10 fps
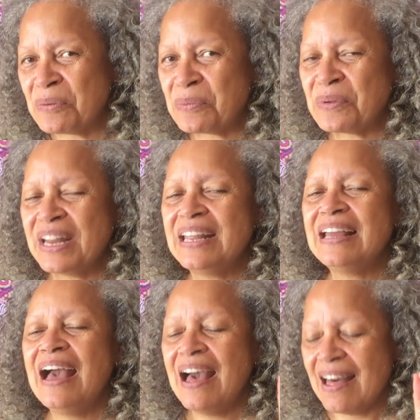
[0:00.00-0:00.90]

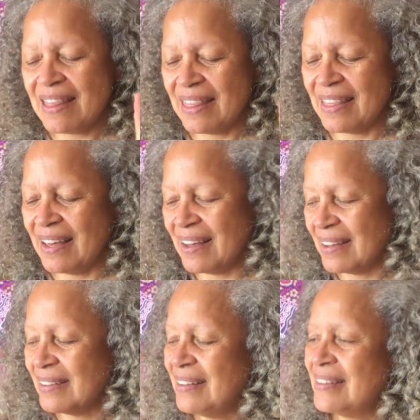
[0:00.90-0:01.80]
ring
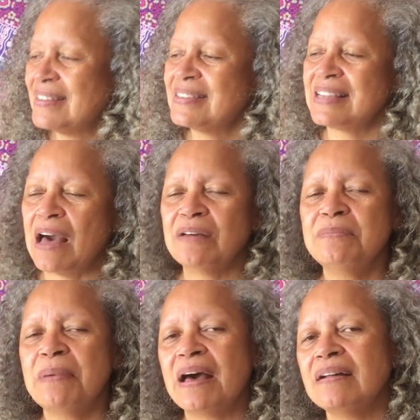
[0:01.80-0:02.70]
the sound
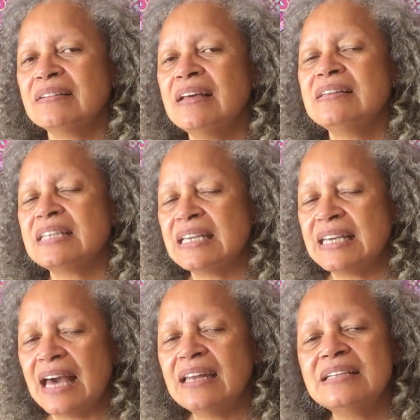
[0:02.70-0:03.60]
bell to
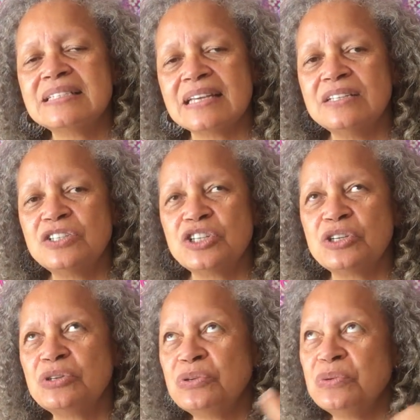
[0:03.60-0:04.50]
get us
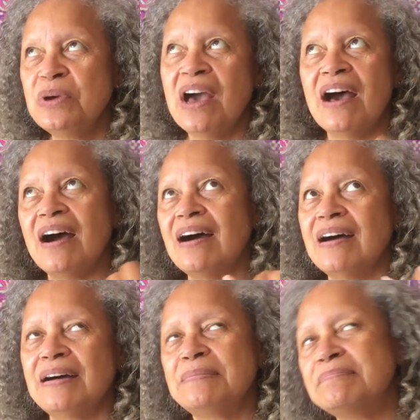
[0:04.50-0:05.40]
into
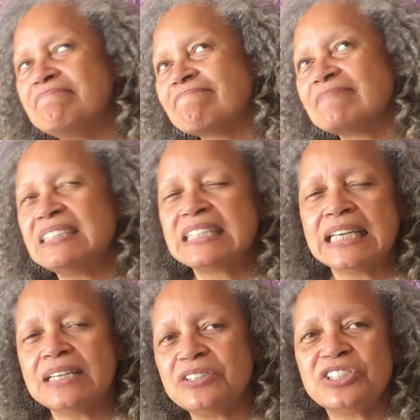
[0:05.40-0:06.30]

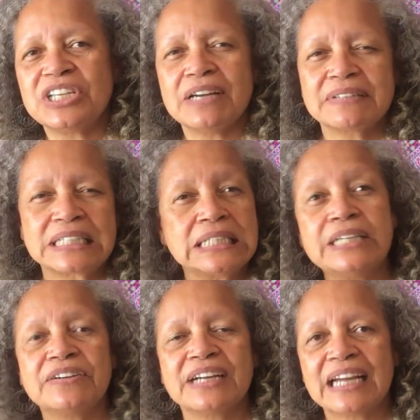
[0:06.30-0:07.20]
the energy of
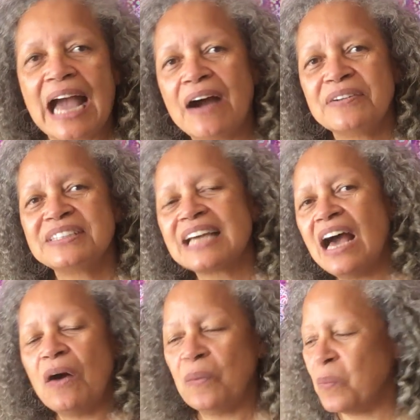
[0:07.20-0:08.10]
clearing out
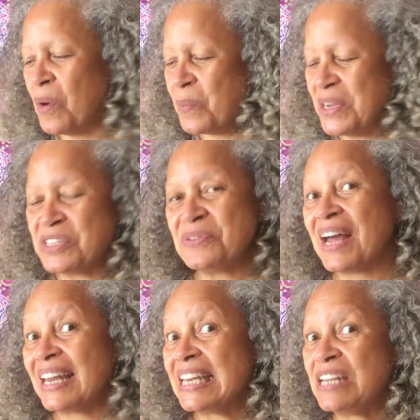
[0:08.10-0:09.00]
what we do
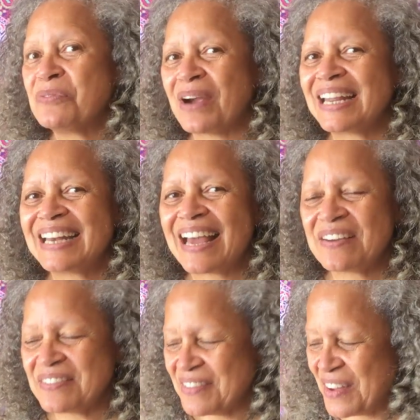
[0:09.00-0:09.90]
not need right now.
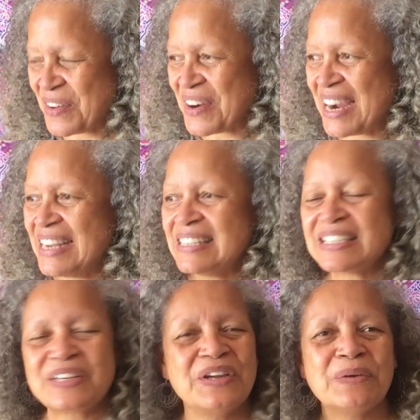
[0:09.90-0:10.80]
All right?
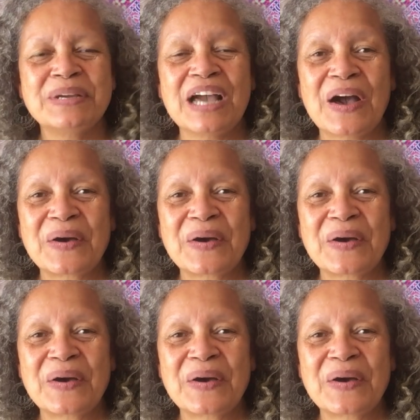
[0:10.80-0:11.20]
So here we go.